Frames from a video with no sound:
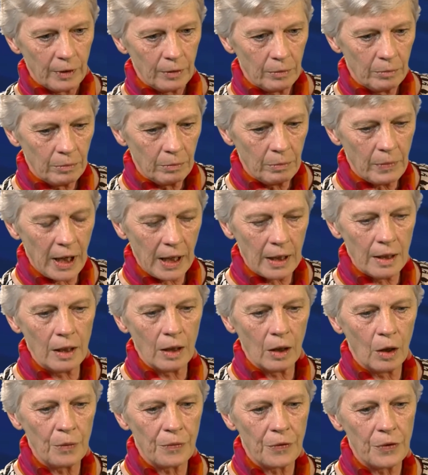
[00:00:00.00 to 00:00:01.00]
many
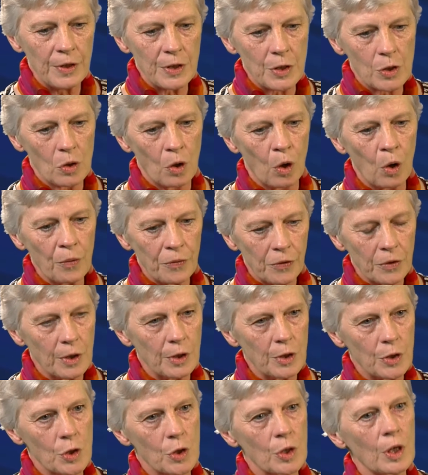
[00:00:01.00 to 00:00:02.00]
of this
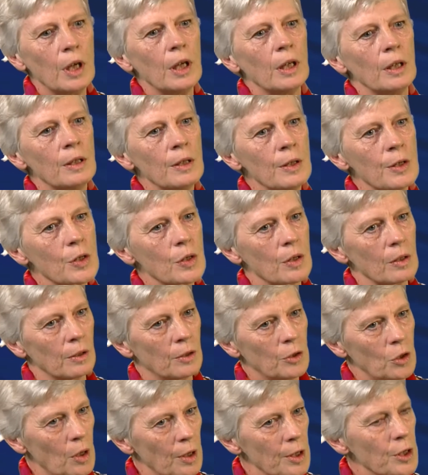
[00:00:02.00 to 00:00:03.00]
orphanage is
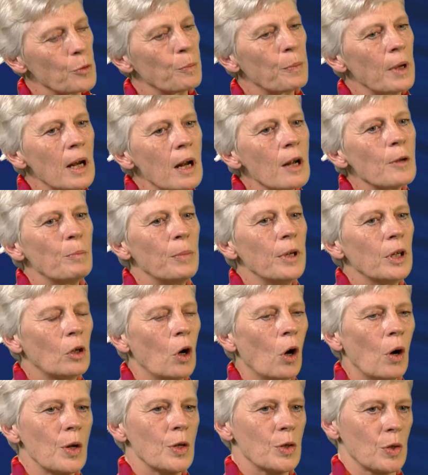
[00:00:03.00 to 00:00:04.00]
just built
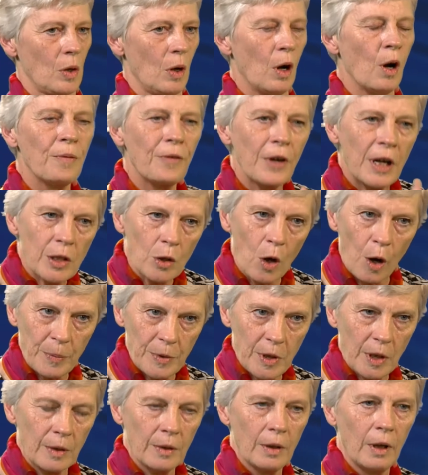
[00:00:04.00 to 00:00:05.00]
because of
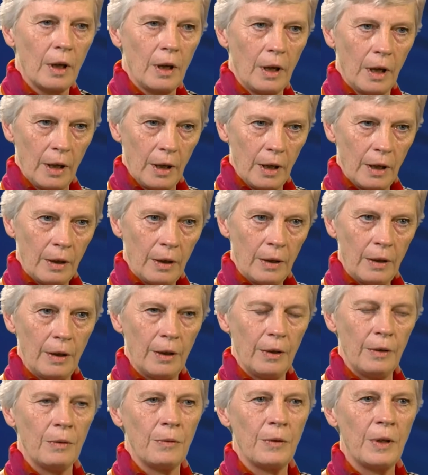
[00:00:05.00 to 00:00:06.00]
adoption.
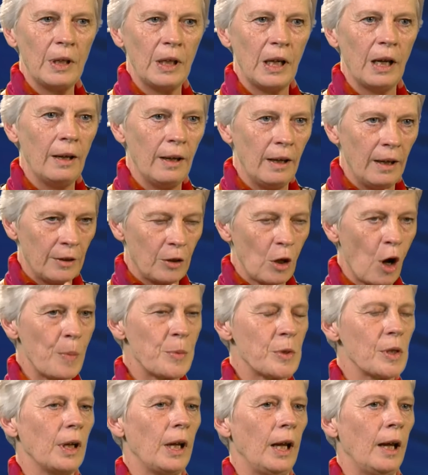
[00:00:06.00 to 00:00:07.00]
the
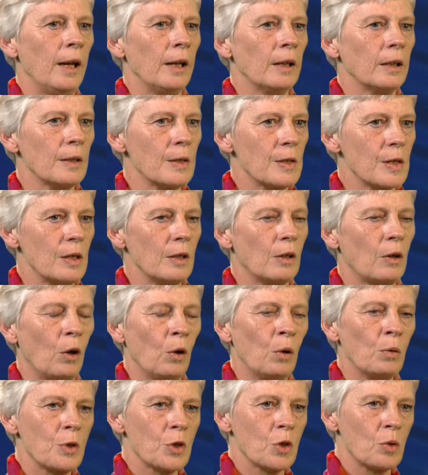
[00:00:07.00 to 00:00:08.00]
adoption agency
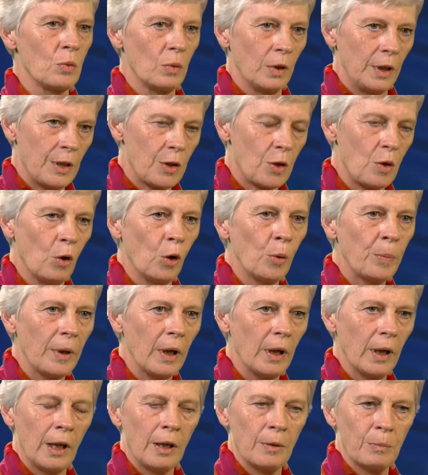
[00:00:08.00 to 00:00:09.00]
go to
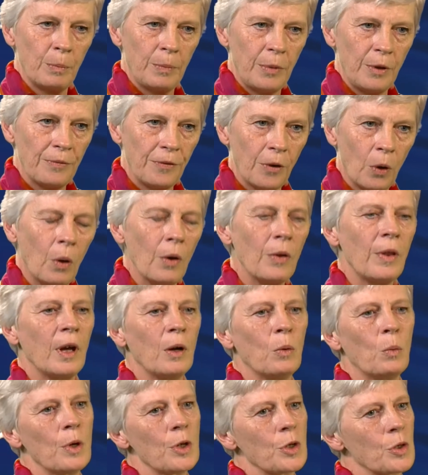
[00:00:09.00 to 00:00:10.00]
Ethiopia, and before there
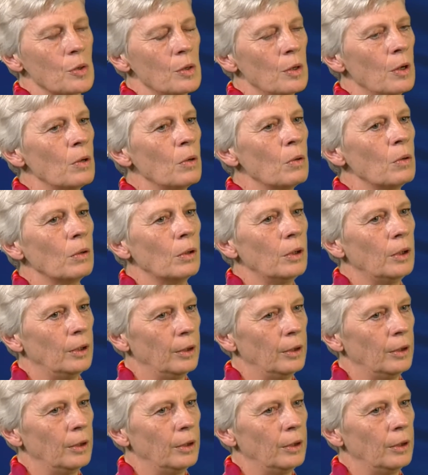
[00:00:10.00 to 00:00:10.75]
was no